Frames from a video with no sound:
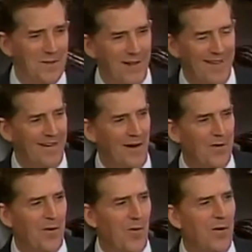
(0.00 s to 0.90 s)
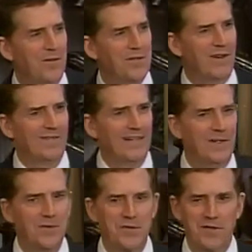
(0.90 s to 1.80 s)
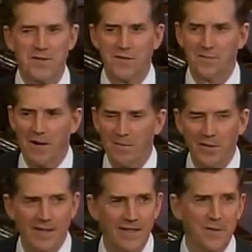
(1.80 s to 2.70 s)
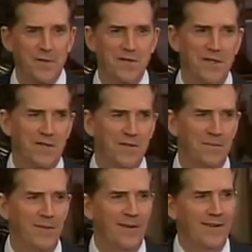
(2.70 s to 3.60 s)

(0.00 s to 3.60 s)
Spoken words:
Our courts, our legal system, our political system